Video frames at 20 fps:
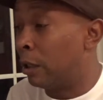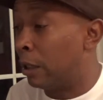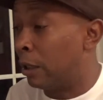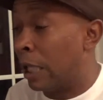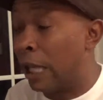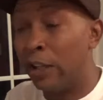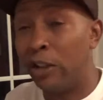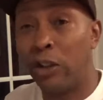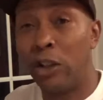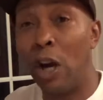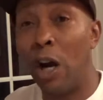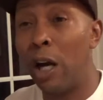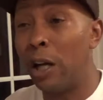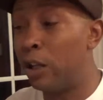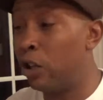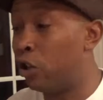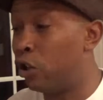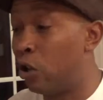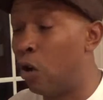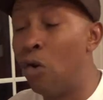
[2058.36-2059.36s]
They
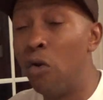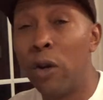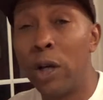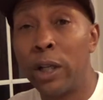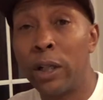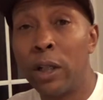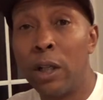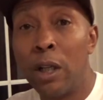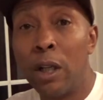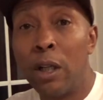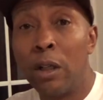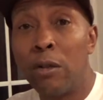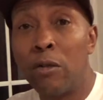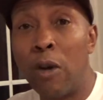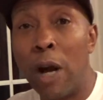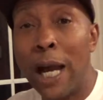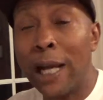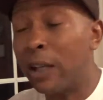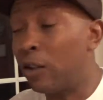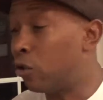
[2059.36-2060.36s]
started shooting,
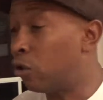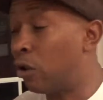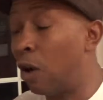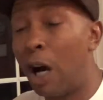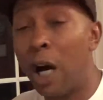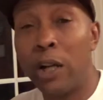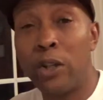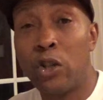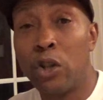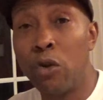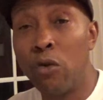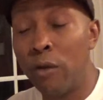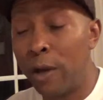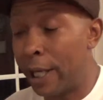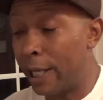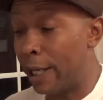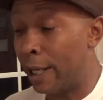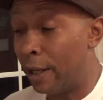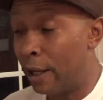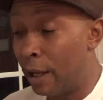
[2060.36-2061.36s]
crackers started
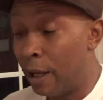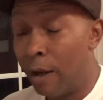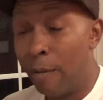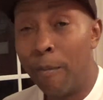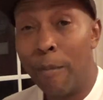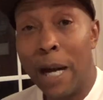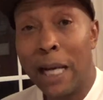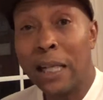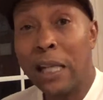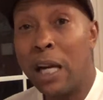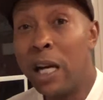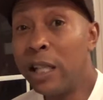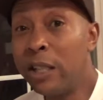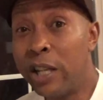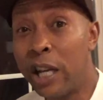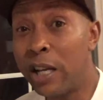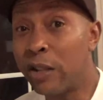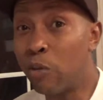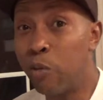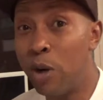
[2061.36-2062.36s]
shooting, and my gun
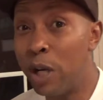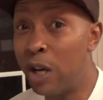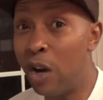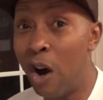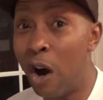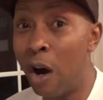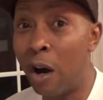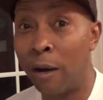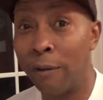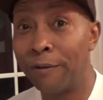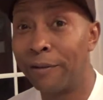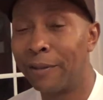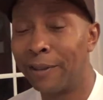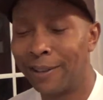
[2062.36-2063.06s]
just went off.